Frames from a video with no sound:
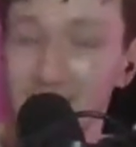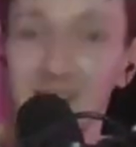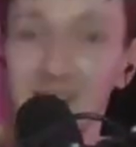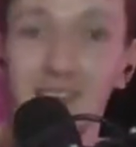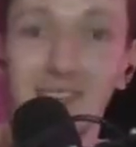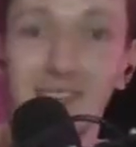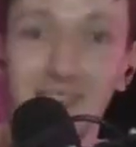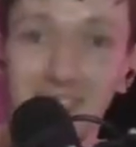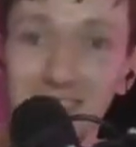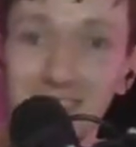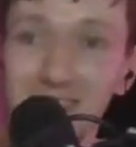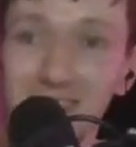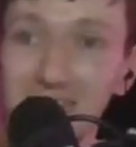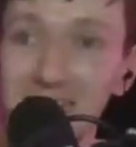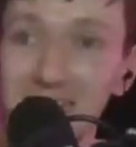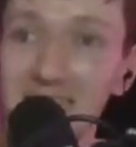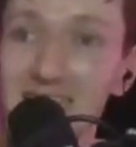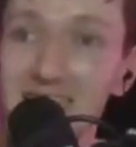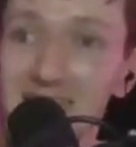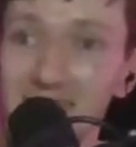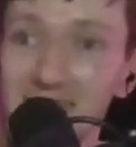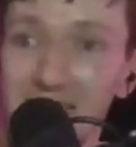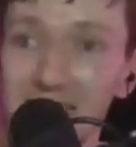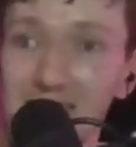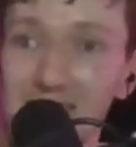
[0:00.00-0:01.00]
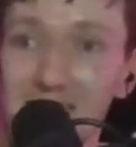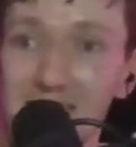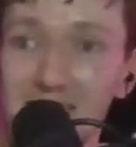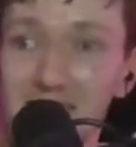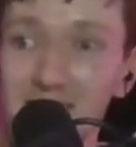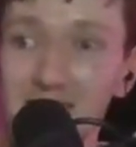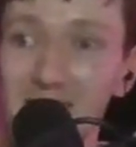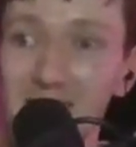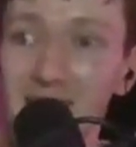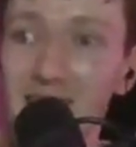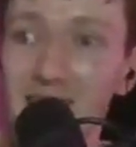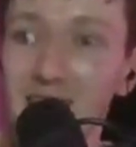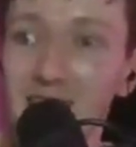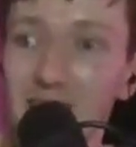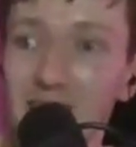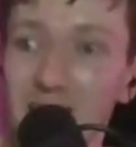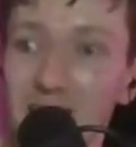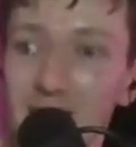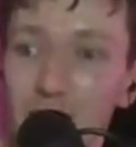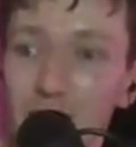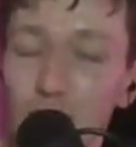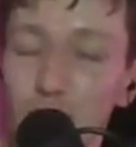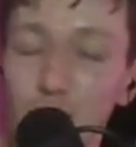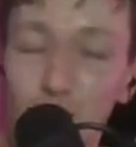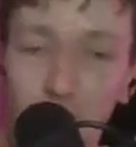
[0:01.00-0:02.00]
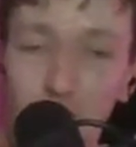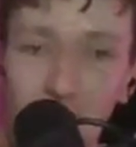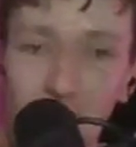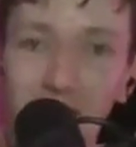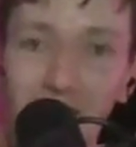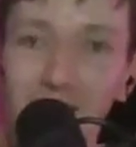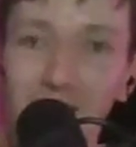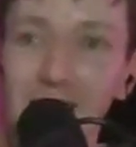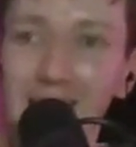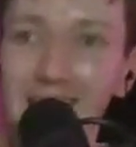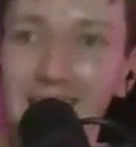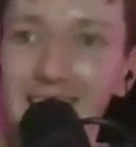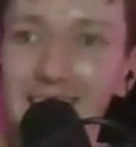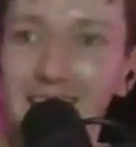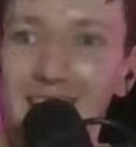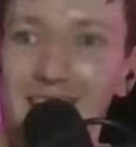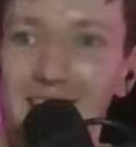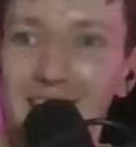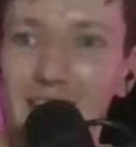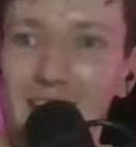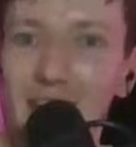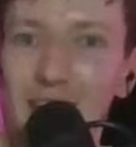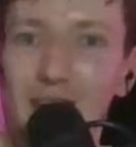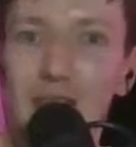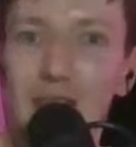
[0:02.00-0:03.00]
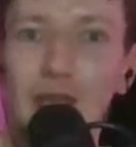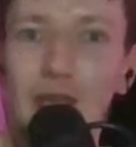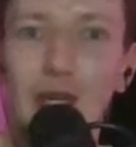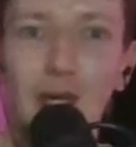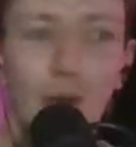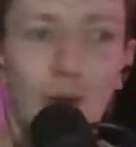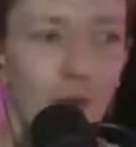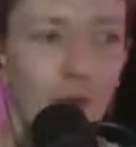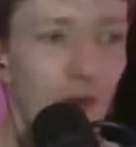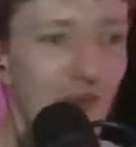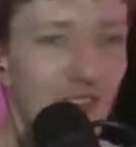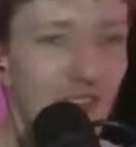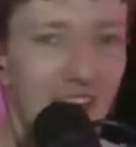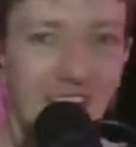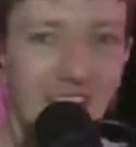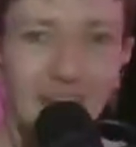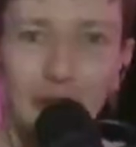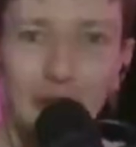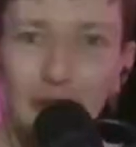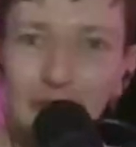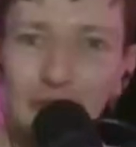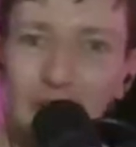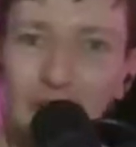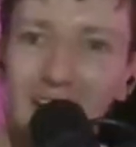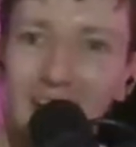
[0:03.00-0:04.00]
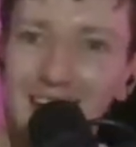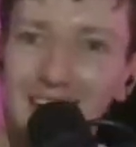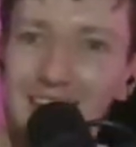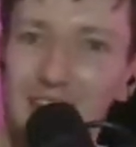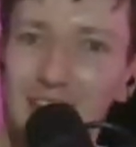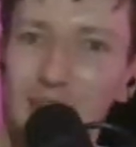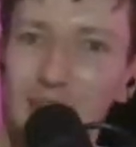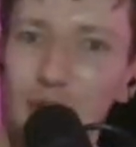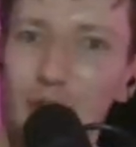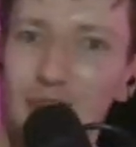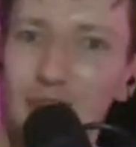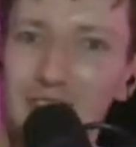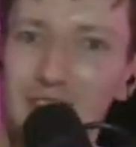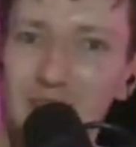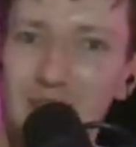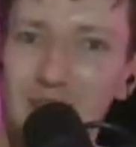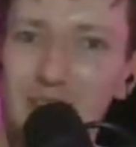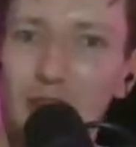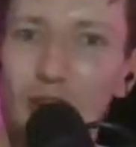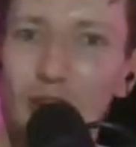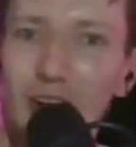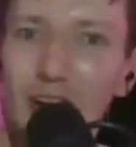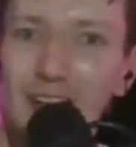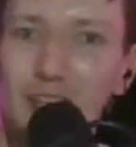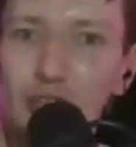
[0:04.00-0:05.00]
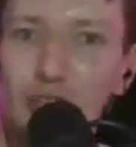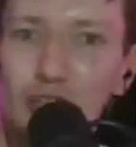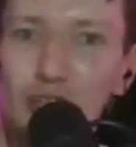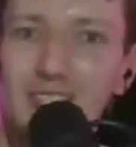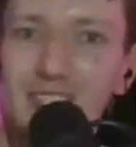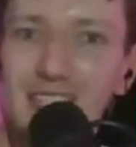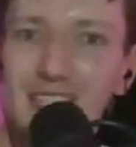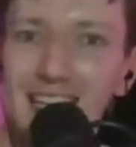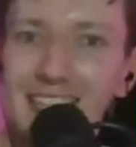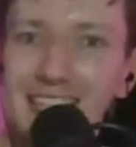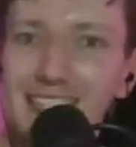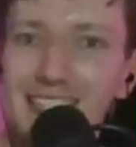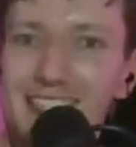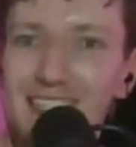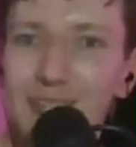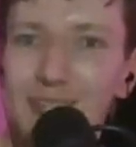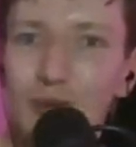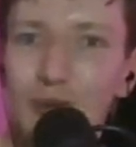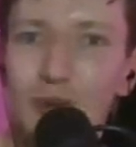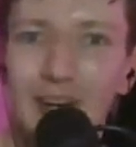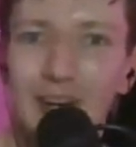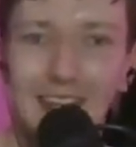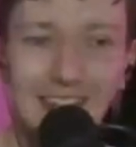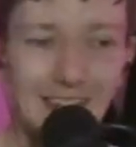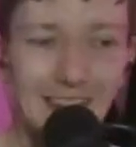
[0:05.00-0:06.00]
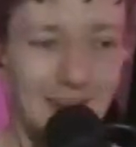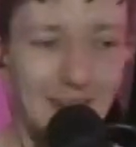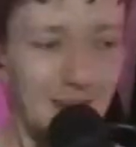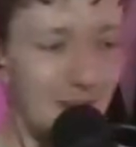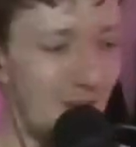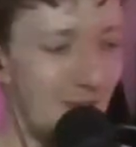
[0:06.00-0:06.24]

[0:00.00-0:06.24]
This tastes nice. We've done it. We've done it. We've got a good tasting wine.